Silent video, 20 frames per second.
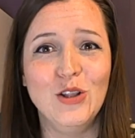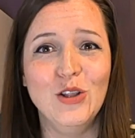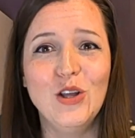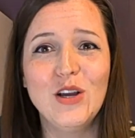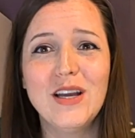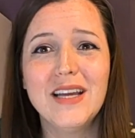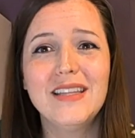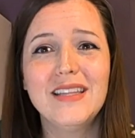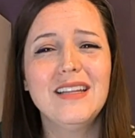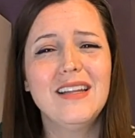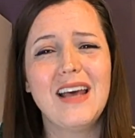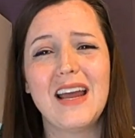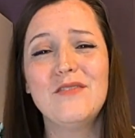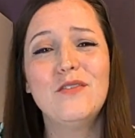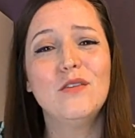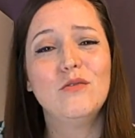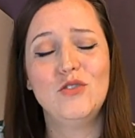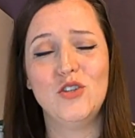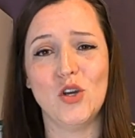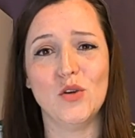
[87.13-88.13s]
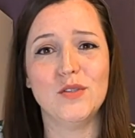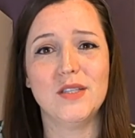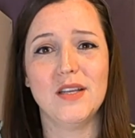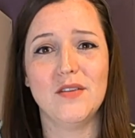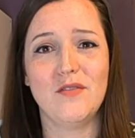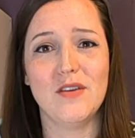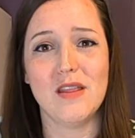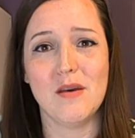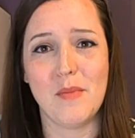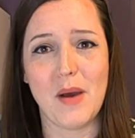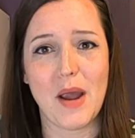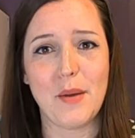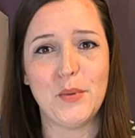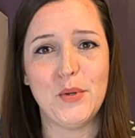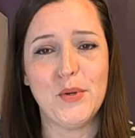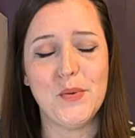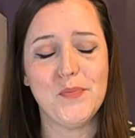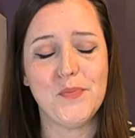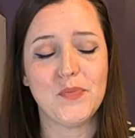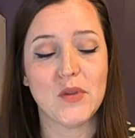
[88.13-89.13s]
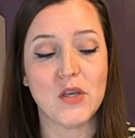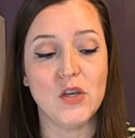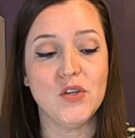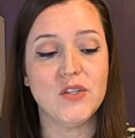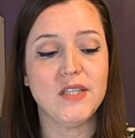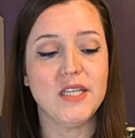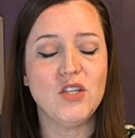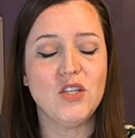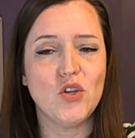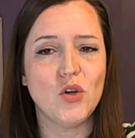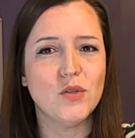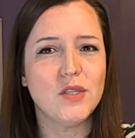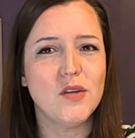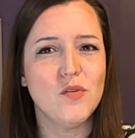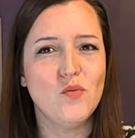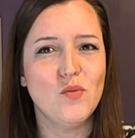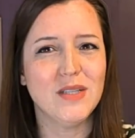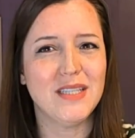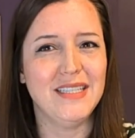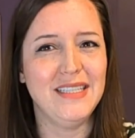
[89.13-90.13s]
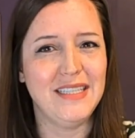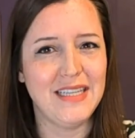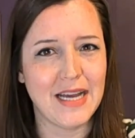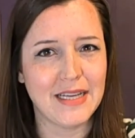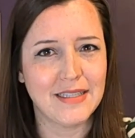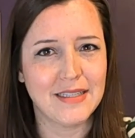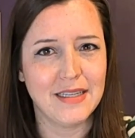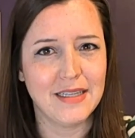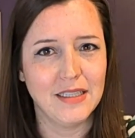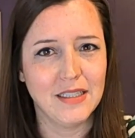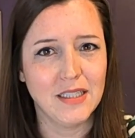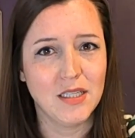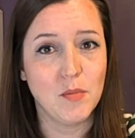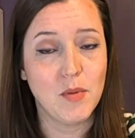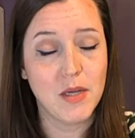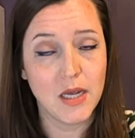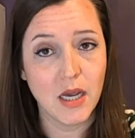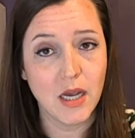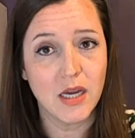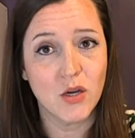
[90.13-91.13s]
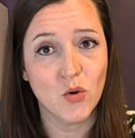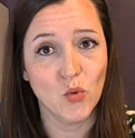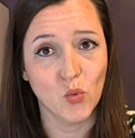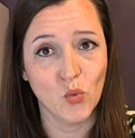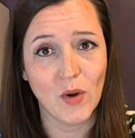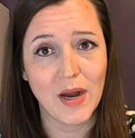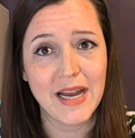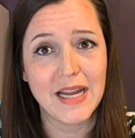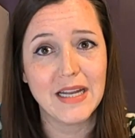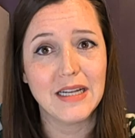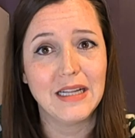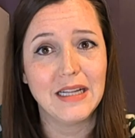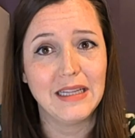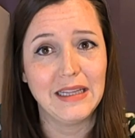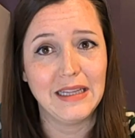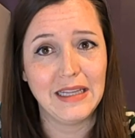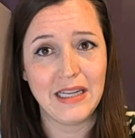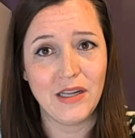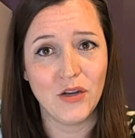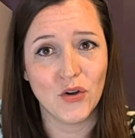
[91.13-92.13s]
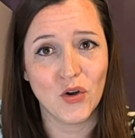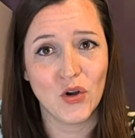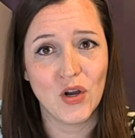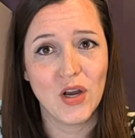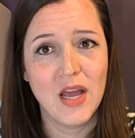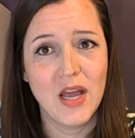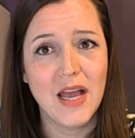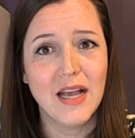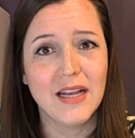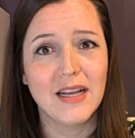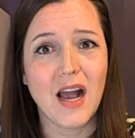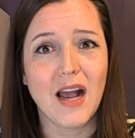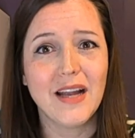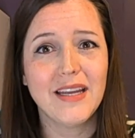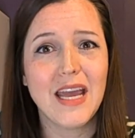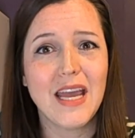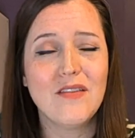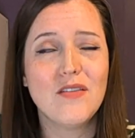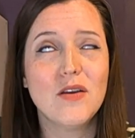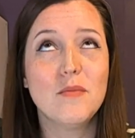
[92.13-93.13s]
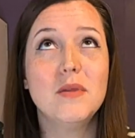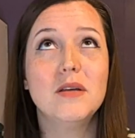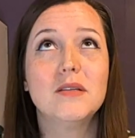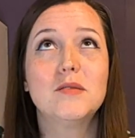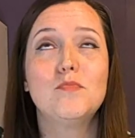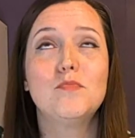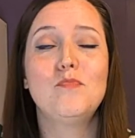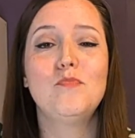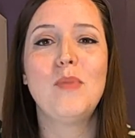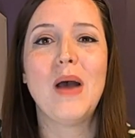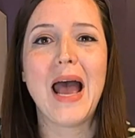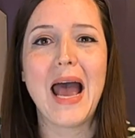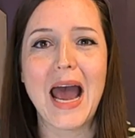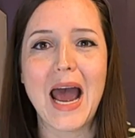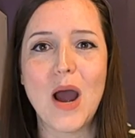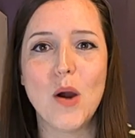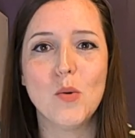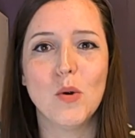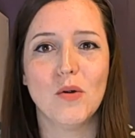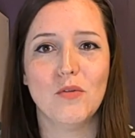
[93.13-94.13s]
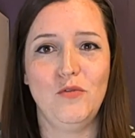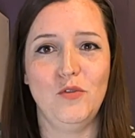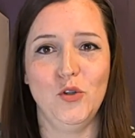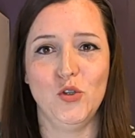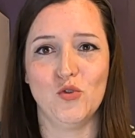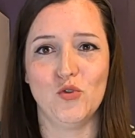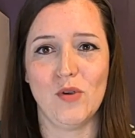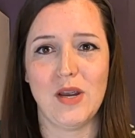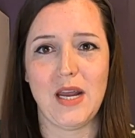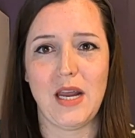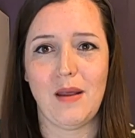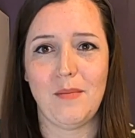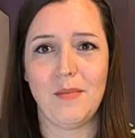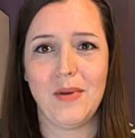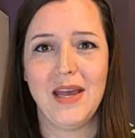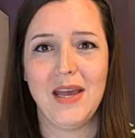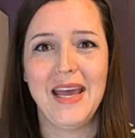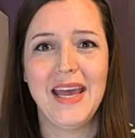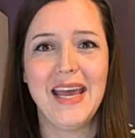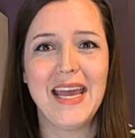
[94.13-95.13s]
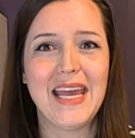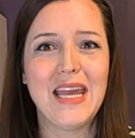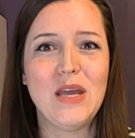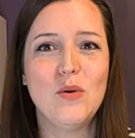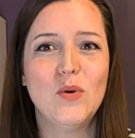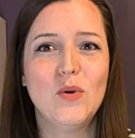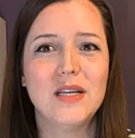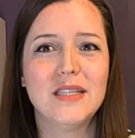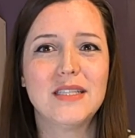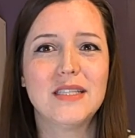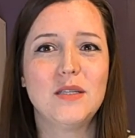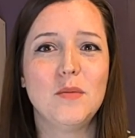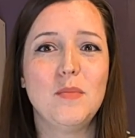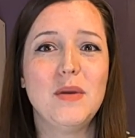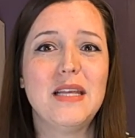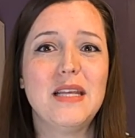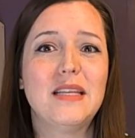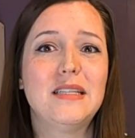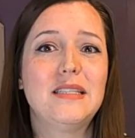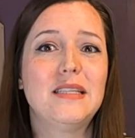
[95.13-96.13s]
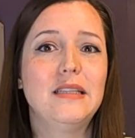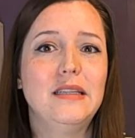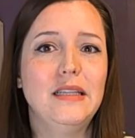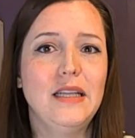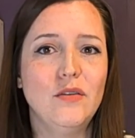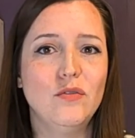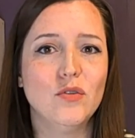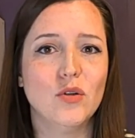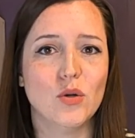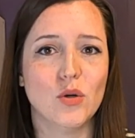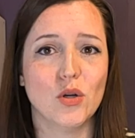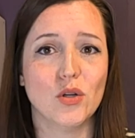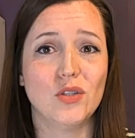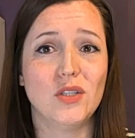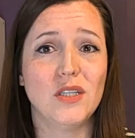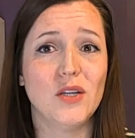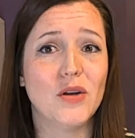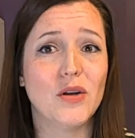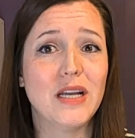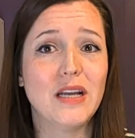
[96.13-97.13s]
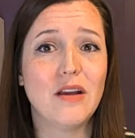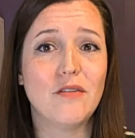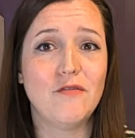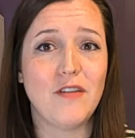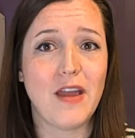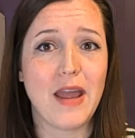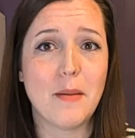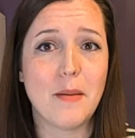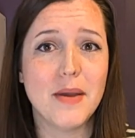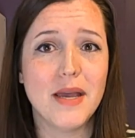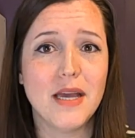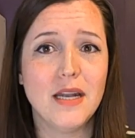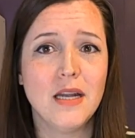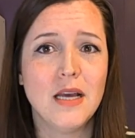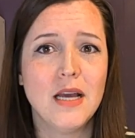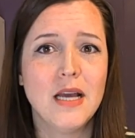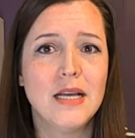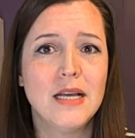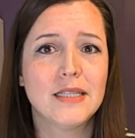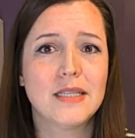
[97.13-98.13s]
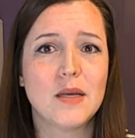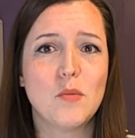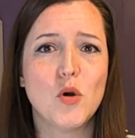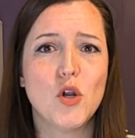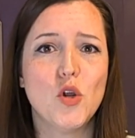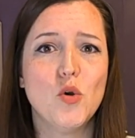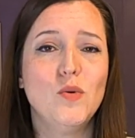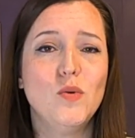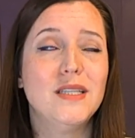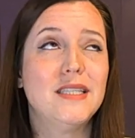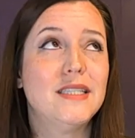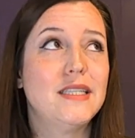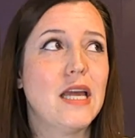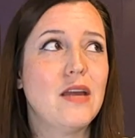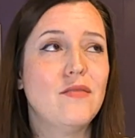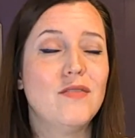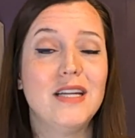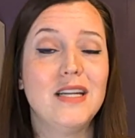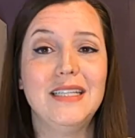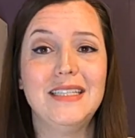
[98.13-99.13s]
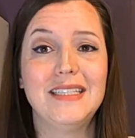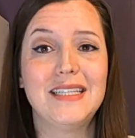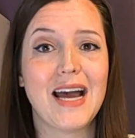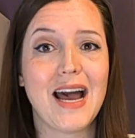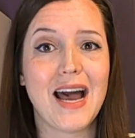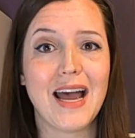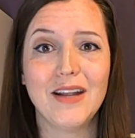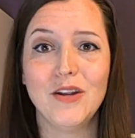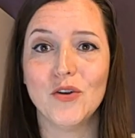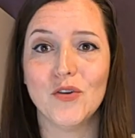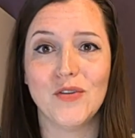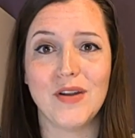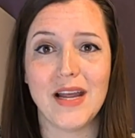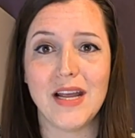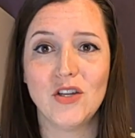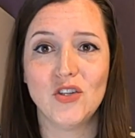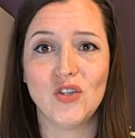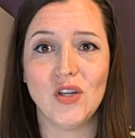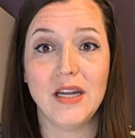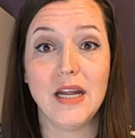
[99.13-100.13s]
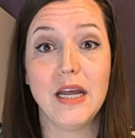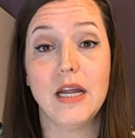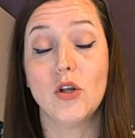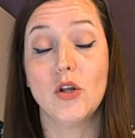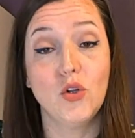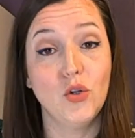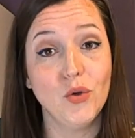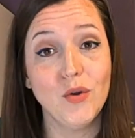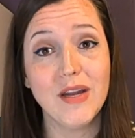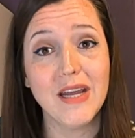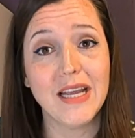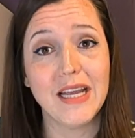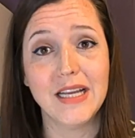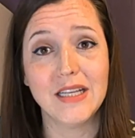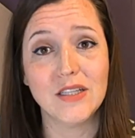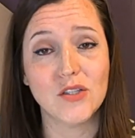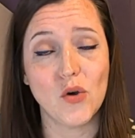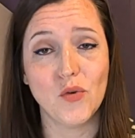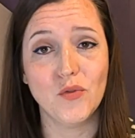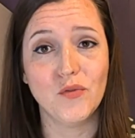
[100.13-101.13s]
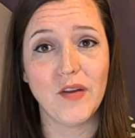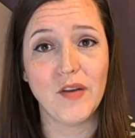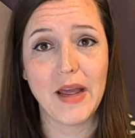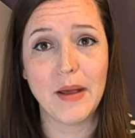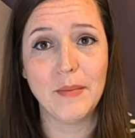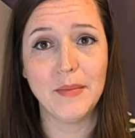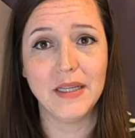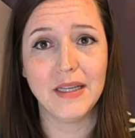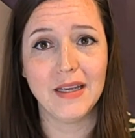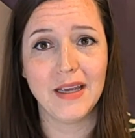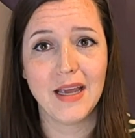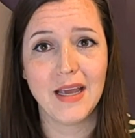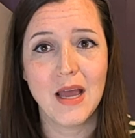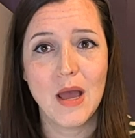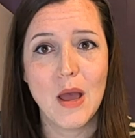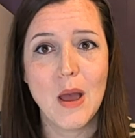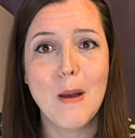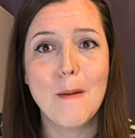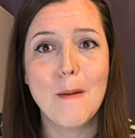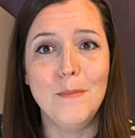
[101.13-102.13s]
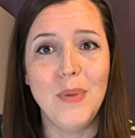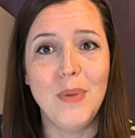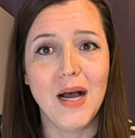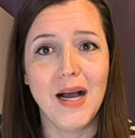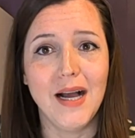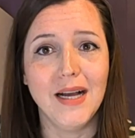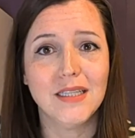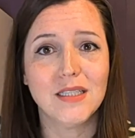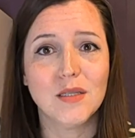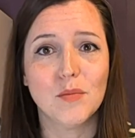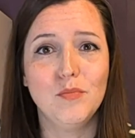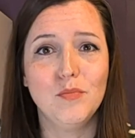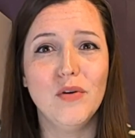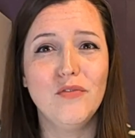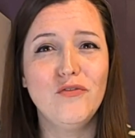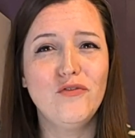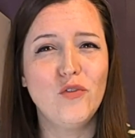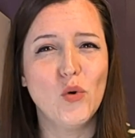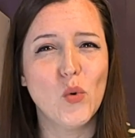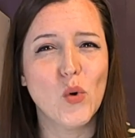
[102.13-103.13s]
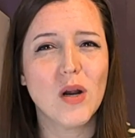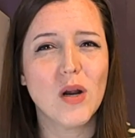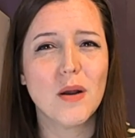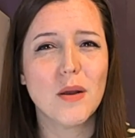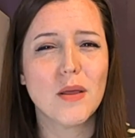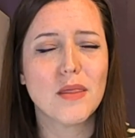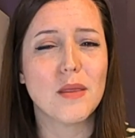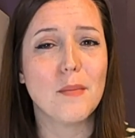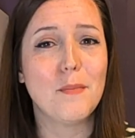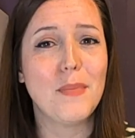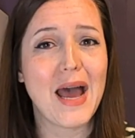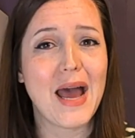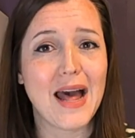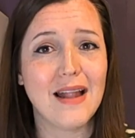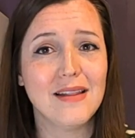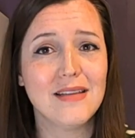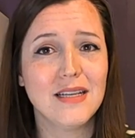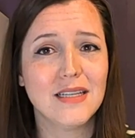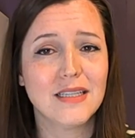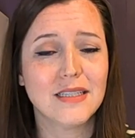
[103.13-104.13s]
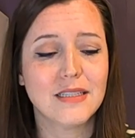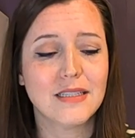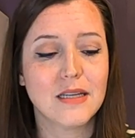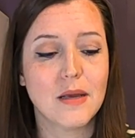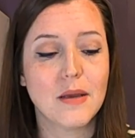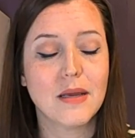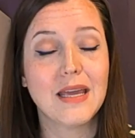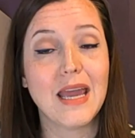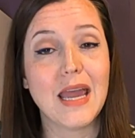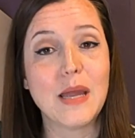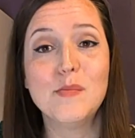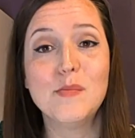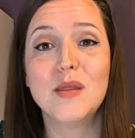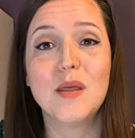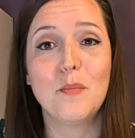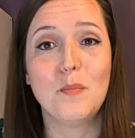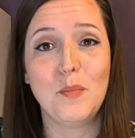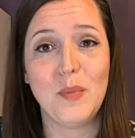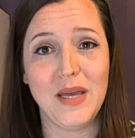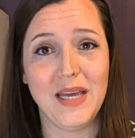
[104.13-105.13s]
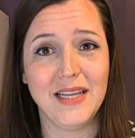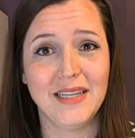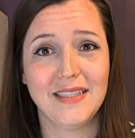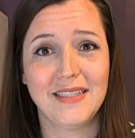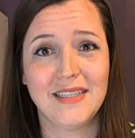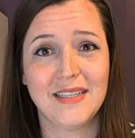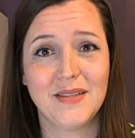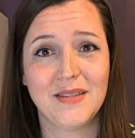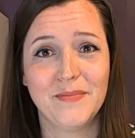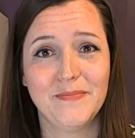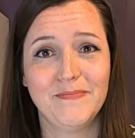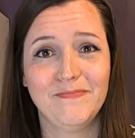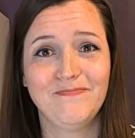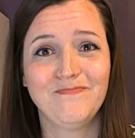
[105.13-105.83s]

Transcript: Look at the life of Joseph in the Bible. You see, Joseph was destined to be a great leader. God gave him this powerful dream. He was to be the deliverer during a famine, someone who would save an entire nation, including his own family. But before the palace came the pit.